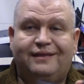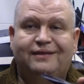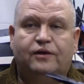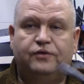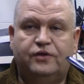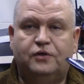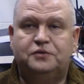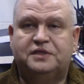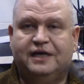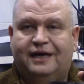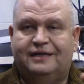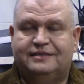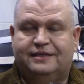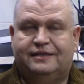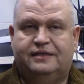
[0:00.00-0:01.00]
Th- those
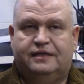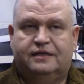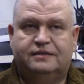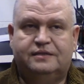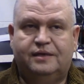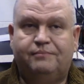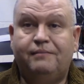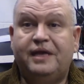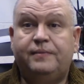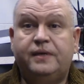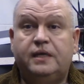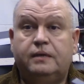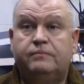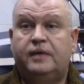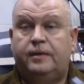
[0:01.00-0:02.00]
kinds of things. Yeah,
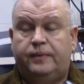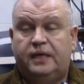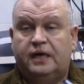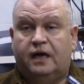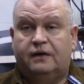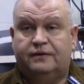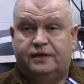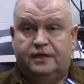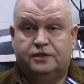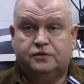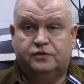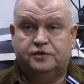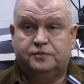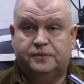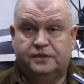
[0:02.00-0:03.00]
maybe maybe holidays,
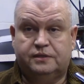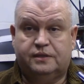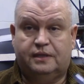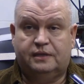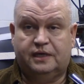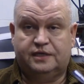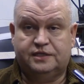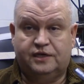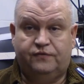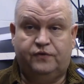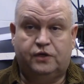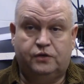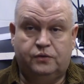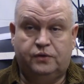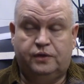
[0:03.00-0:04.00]
Christmas,
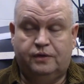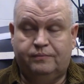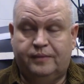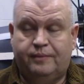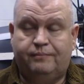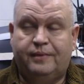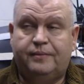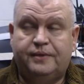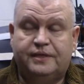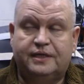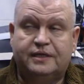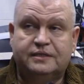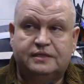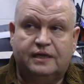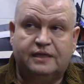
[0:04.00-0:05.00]
Thanksgiving, New Year, maybe, maybe
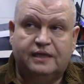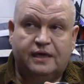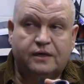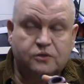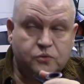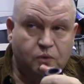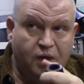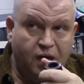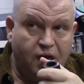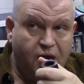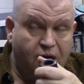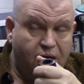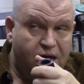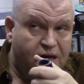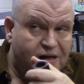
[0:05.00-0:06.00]
things like
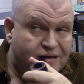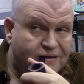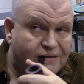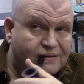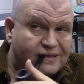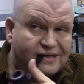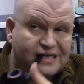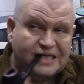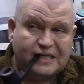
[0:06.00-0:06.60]
that.